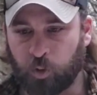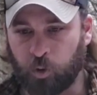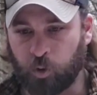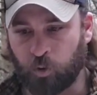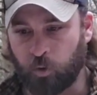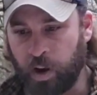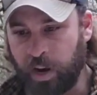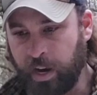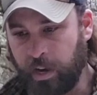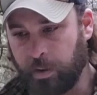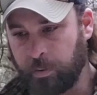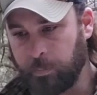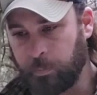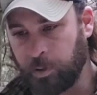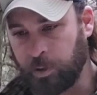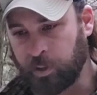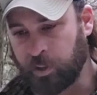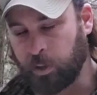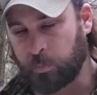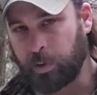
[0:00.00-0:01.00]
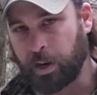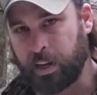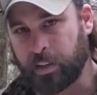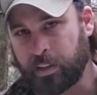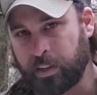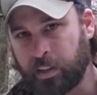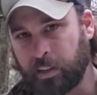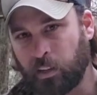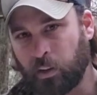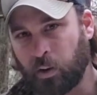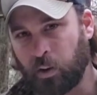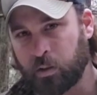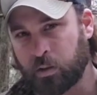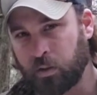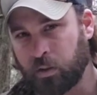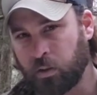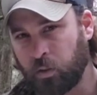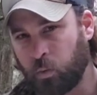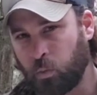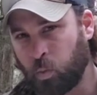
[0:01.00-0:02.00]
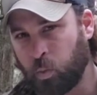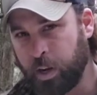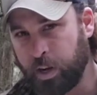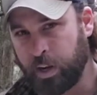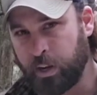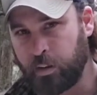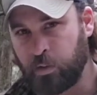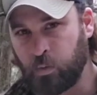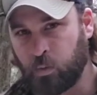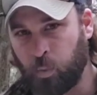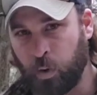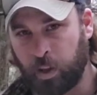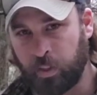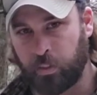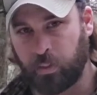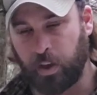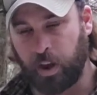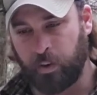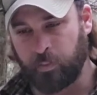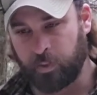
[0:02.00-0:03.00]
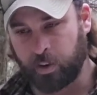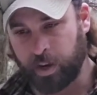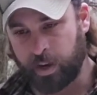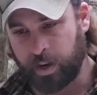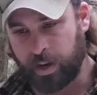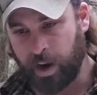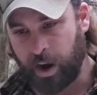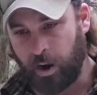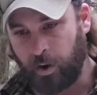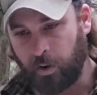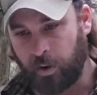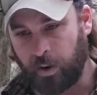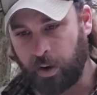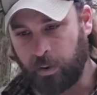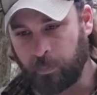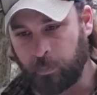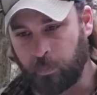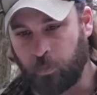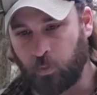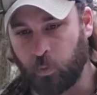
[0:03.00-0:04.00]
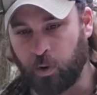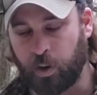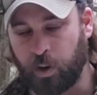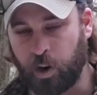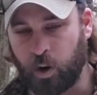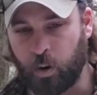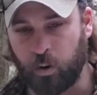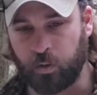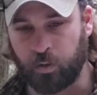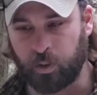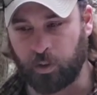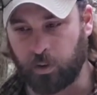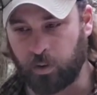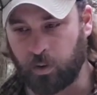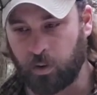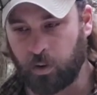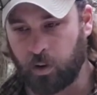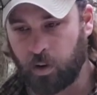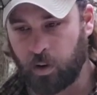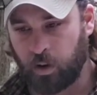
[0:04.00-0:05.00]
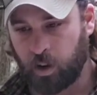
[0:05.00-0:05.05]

great, but some guys get lost in the weeds with everyday carry, and before you know it, they're